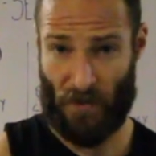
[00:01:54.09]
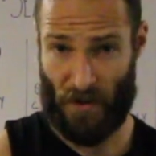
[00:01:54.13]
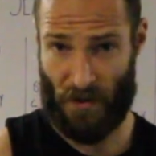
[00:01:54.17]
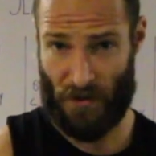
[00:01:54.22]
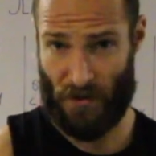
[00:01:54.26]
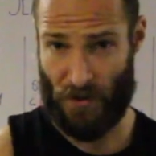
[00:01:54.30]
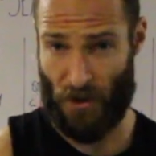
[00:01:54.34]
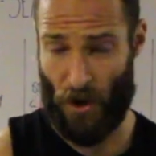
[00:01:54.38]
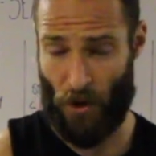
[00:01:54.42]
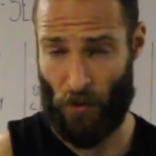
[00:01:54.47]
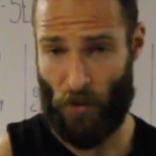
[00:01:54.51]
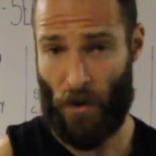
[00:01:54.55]

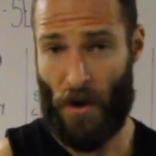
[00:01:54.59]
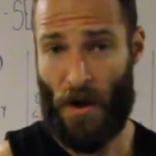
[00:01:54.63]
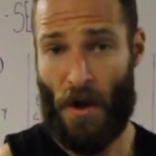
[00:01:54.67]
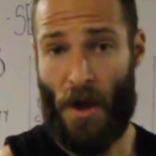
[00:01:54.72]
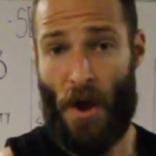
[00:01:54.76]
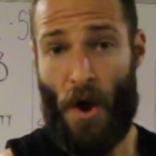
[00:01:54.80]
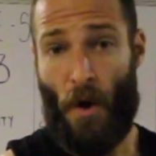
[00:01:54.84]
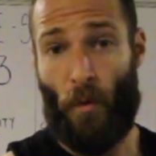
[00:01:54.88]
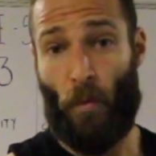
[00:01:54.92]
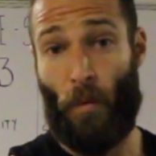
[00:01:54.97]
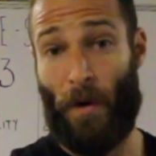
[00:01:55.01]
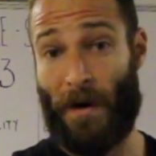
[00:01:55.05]
So
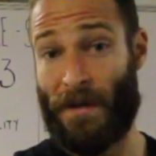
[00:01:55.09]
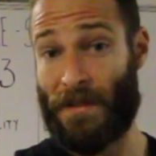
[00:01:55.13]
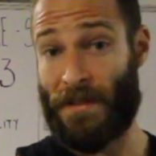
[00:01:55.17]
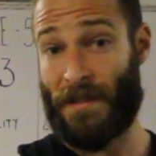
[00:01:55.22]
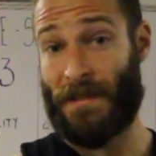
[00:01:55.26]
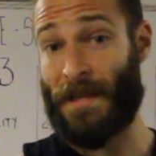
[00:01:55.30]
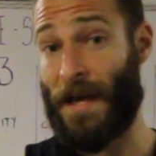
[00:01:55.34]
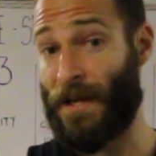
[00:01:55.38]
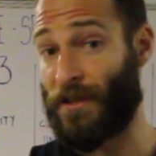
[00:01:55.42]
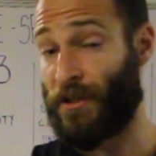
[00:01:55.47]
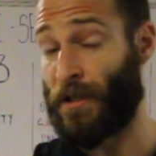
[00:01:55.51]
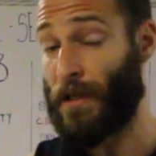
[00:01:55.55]
what does
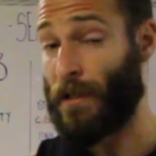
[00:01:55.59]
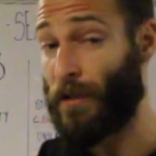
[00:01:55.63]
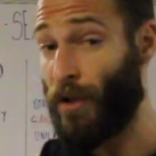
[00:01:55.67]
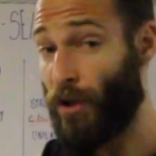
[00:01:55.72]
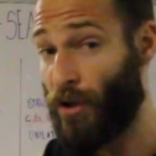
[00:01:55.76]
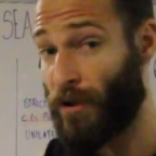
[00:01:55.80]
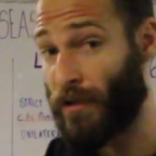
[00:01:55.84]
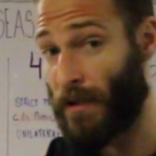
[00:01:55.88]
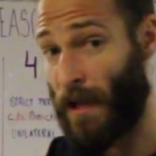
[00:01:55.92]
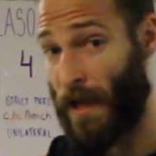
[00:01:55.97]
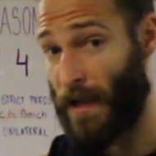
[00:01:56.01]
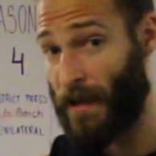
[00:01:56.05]
this actually
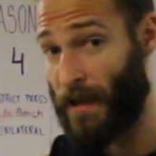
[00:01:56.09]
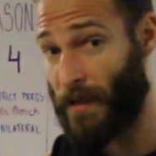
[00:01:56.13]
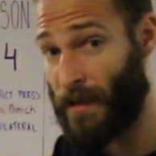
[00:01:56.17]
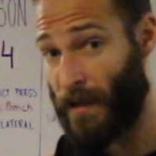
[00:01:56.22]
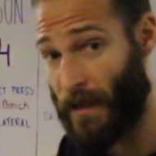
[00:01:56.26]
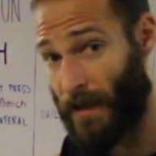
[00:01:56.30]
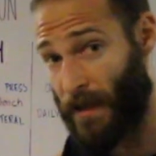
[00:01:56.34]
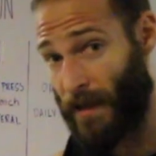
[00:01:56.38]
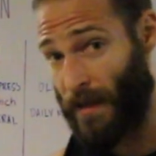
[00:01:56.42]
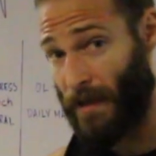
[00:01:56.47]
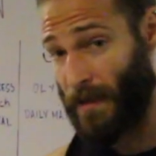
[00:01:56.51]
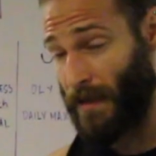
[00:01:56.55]
look like
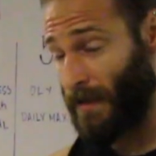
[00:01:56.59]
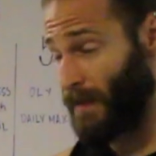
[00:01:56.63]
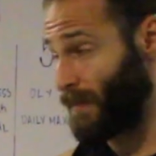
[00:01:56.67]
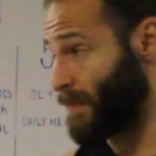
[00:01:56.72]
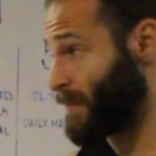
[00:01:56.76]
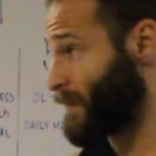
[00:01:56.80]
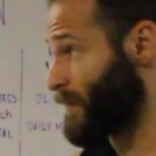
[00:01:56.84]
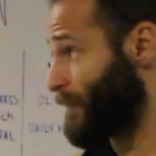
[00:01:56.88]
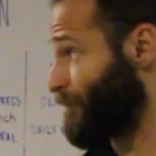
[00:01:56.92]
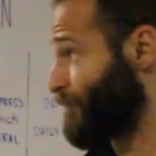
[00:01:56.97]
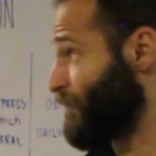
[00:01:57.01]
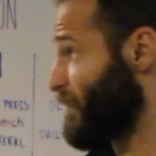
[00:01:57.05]

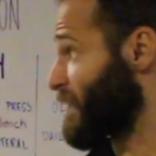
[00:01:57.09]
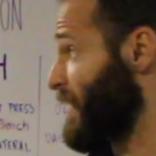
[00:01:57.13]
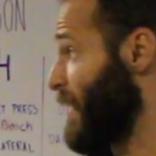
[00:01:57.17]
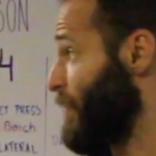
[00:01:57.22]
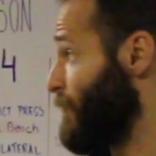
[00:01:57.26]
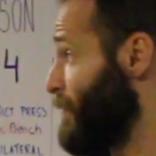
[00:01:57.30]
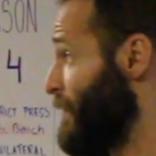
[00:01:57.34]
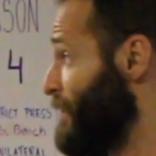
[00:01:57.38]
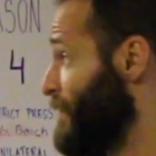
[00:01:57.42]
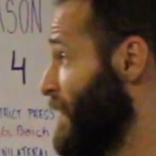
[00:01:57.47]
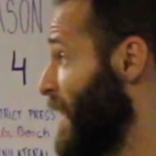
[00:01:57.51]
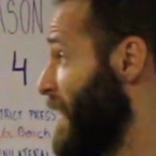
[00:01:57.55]
is that
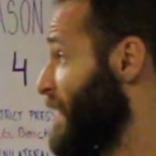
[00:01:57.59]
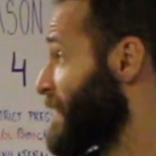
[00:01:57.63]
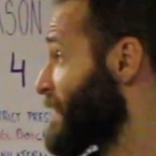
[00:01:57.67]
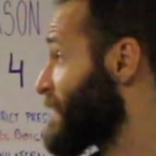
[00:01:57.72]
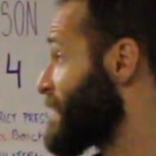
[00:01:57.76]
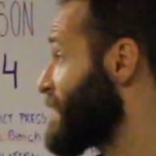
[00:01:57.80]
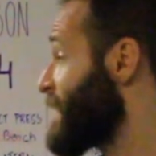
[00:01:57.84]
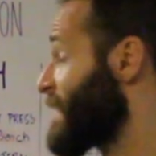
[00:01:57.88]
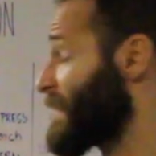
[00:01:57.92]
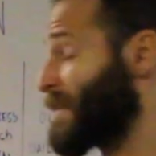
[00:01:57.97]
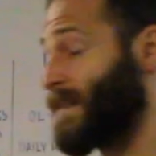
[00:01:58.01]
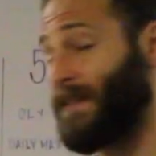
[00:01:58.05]
we've got
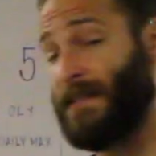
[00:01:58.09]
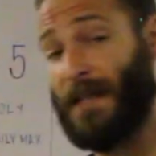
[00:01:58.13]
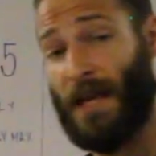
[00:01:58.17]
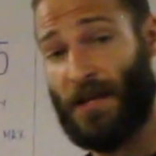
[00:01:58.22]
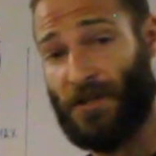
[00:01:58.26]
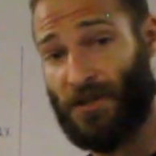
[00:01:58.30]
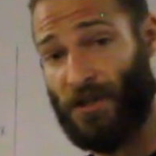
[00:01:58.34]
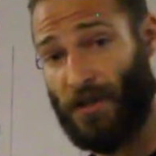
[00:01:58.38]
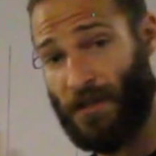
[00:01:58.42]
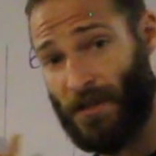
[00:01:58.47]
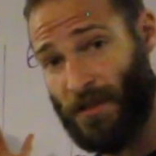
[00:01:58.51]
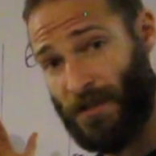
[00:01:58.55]
6
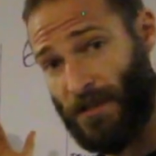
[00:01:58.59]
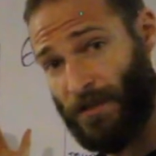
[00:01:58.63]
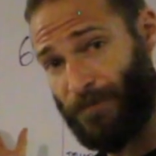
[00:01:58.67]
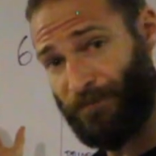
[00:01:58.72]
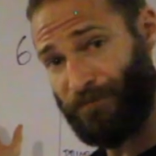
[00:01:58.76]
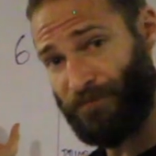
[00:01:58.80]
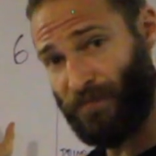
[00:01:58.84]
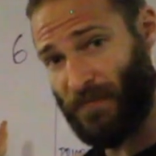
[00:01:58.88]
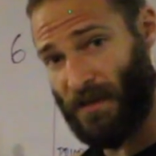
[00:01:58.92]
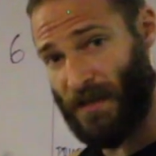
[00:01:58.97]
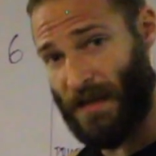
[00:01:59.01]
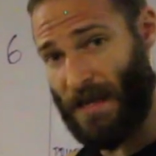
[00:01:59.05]
sessions
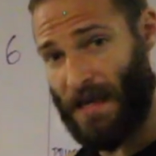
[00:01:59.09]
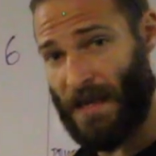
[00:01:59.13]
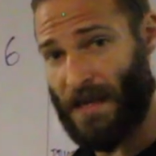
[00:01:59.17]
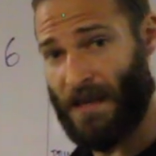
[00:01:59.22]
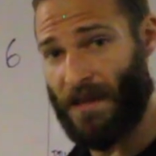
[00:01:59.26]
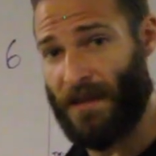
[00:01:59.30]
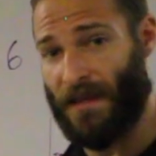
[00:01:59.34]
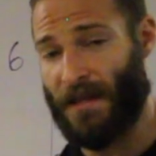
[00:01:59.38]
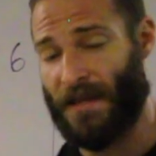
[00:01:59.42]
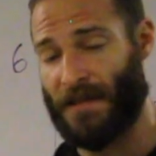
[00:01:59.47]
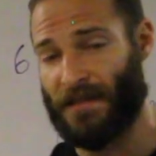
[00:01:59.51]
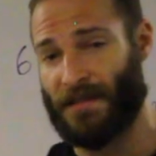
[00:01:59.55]

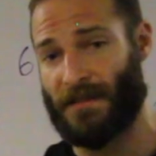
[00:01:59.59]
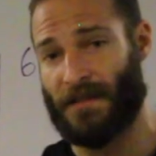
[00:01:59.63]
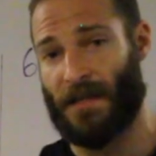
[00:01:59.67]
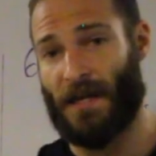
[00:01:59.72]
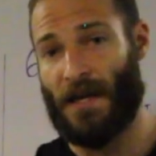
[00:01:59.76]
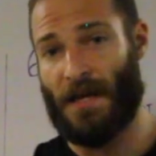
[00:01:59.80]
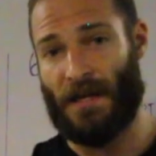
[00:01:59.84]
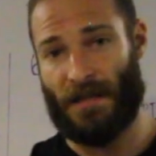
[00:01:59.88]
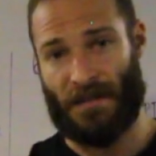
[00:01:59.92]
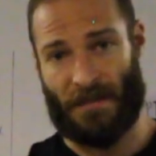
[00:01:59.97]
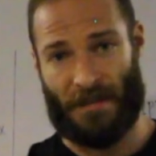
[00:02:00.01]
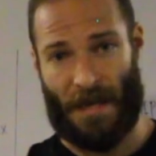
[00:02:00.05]
in this
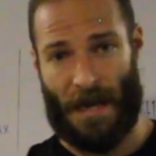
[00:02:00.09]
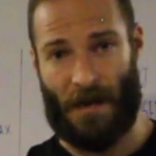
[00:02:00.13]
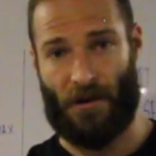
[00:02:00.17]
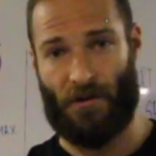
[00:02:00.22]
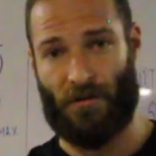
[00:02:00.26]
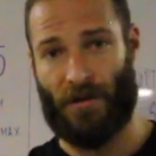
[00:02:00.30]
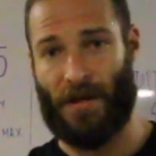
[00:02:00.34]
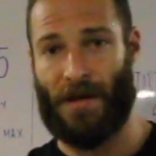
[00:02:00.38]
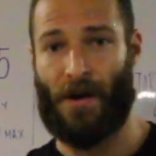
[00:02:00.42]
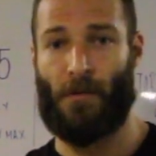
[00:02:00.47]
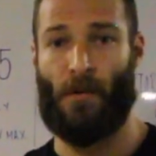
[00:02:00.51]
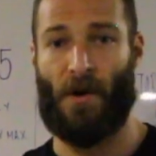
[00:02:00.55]
cycle
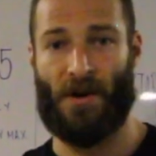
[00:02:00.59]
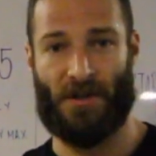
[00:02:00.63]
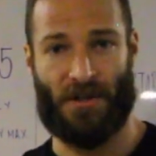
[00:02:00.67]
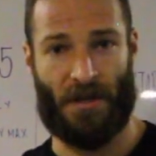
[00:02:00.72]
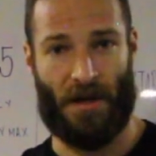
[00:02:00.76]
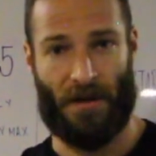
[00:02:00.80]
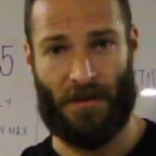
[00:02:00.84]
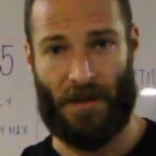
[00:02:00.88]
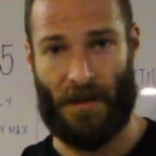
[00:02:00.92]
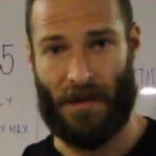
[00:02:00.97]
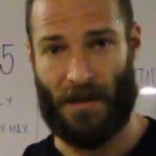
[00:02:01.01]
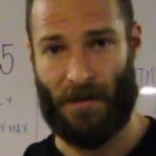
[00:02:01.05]
that I want
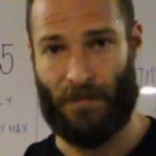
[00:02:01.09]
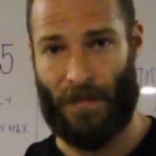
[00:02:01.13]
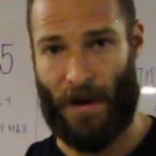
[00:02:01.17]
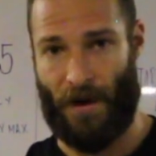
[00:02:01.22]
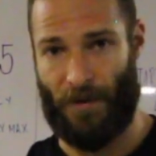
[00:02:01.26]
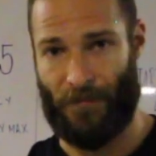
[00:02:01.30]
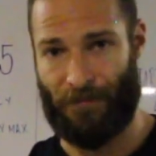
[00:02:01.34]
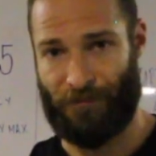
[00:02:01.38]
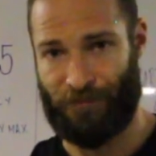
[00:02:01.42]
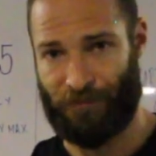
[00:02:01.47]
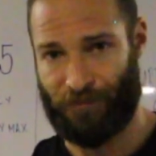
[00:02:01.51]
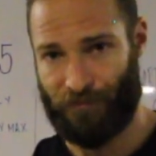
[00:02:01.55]
you to think about.